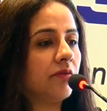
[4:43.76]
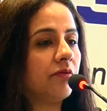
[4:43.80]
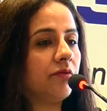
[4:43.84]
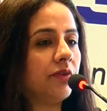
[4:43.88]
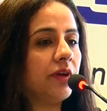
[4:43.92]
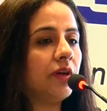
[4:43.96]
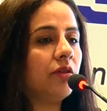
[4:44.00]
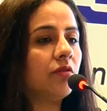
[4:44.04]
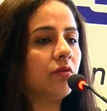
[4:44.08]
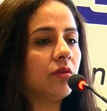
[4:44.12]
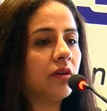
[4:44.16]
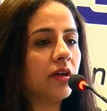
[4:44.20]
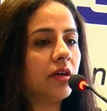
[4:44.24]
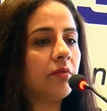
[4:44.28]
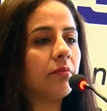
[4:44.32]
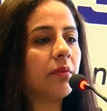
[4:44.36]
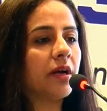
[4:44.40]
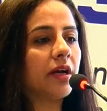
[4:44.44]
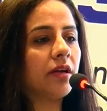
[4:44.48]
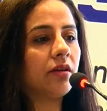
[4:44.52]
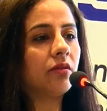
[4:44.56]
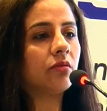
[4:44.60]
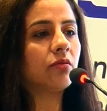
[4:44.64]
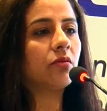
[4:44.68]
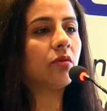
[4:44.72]
We know that
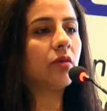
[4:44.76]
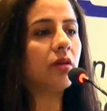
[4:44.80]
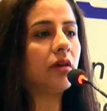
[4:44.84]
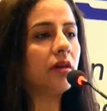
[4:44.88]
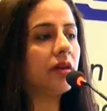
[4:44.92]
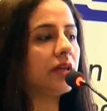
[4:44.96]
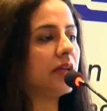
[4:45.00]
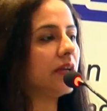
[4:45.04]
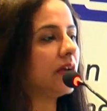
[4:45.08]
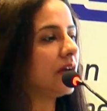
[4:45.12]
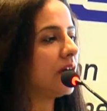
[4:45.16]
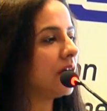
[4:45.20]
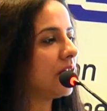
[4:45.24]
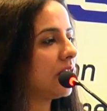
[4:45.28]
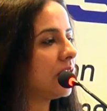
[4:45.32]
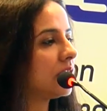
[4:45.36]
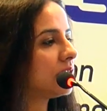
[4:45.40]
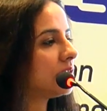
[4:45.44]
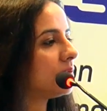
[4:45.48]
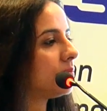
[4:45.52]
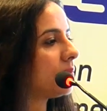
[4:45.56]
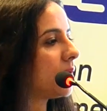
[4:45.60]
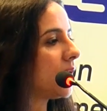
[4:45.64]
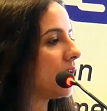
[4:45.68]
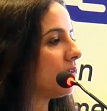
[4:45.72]
mitochondria are
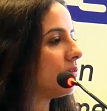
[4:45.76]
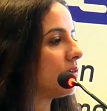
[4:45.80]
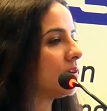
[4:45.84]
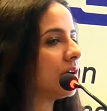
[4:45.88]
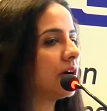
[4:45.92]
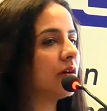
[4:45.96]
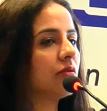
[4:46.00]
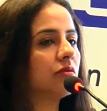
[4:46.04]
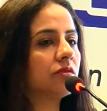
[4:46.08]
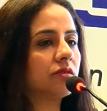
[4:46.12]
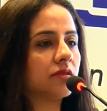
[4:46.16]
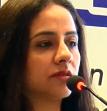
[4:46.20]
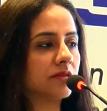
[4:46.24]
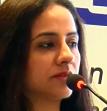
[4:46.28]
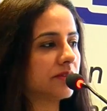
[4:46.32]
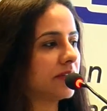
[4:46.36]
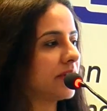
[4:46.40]
the powerhouses.